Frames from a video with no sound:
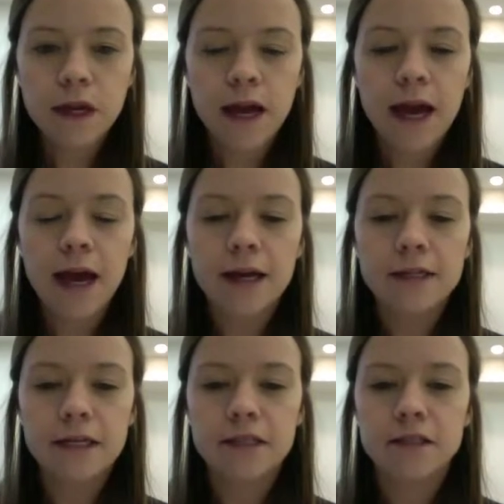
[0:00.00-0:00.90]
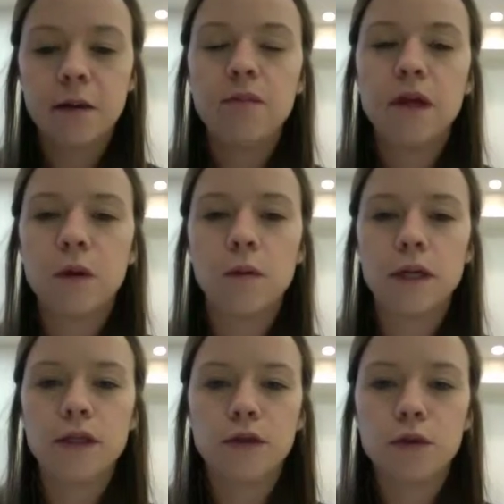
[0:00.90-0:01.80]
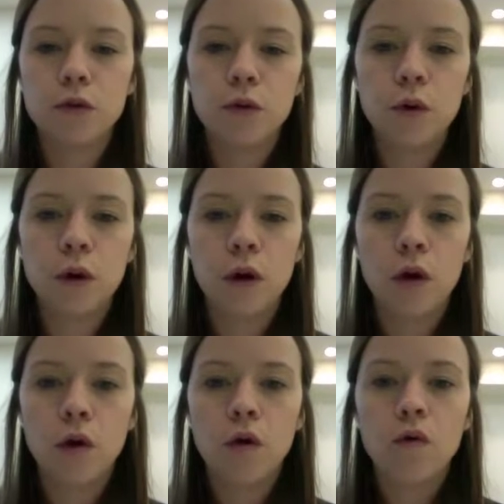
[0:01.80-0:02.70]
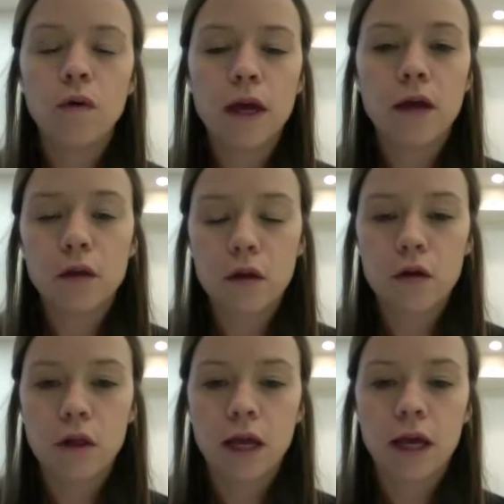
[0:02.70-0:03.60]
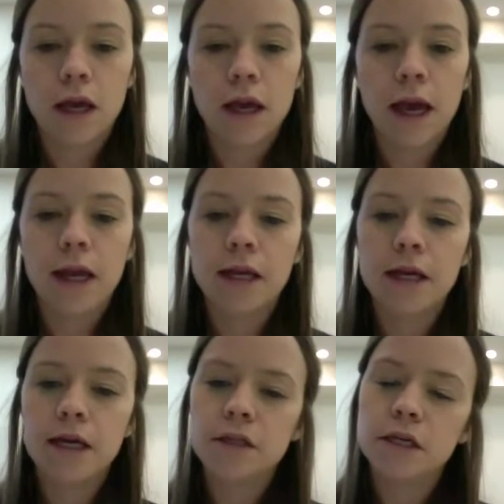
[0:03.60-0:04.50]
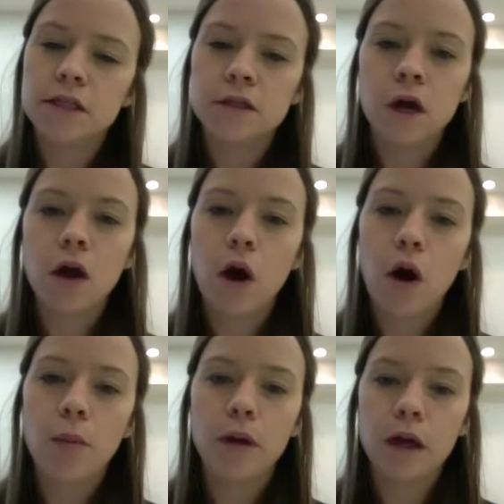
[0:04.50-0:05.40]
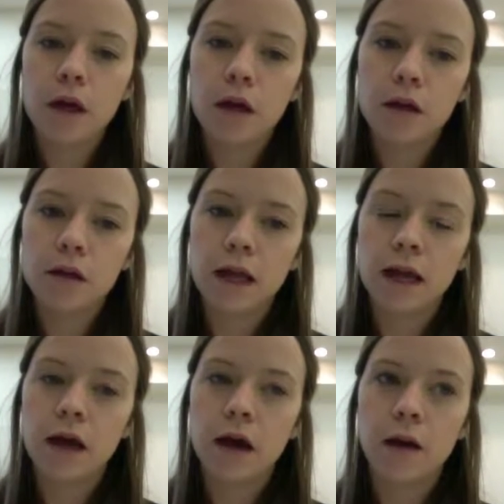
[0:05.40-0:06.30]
and it's something we do regularly, and it's not a hobby like